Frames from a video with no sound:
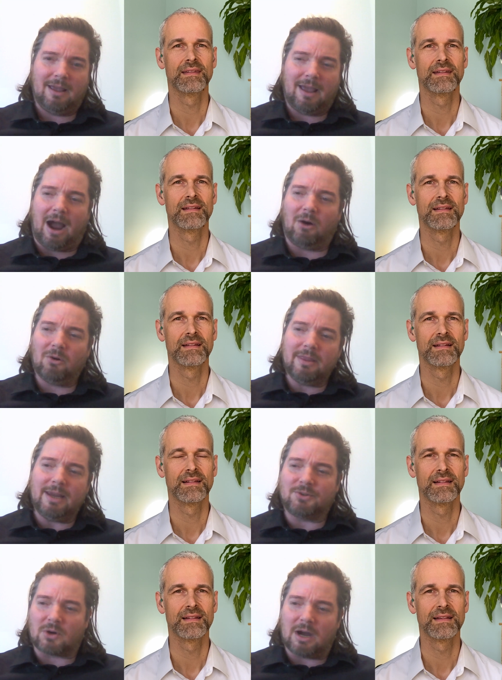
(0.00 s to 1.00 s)
Speaker 1: How are
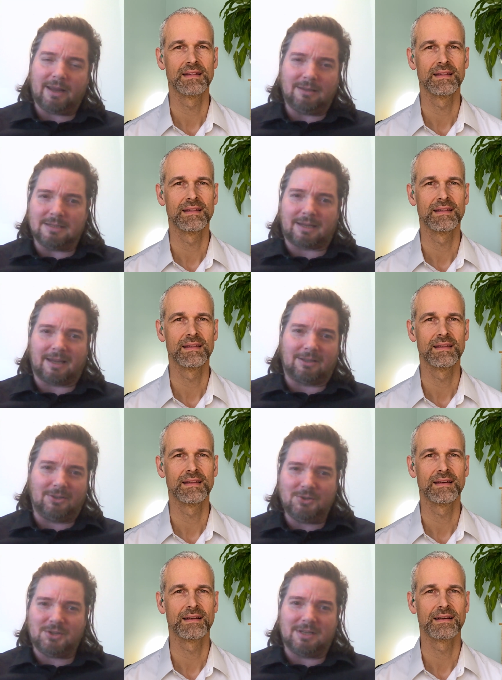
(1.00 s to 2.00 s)
they drawing these
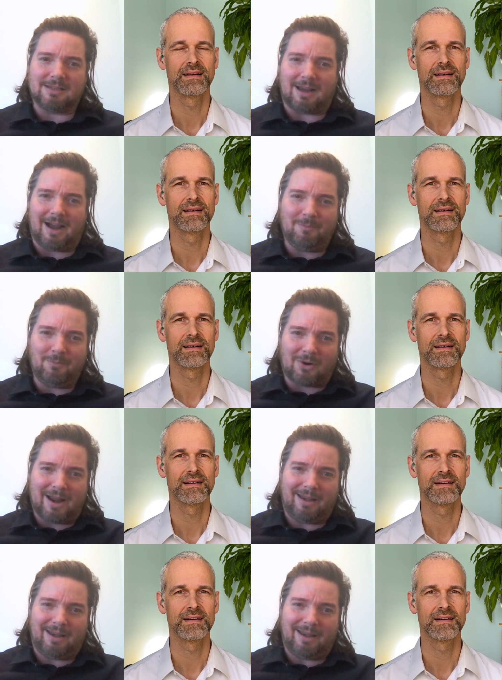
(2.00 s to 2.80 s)
conclusions? I'm right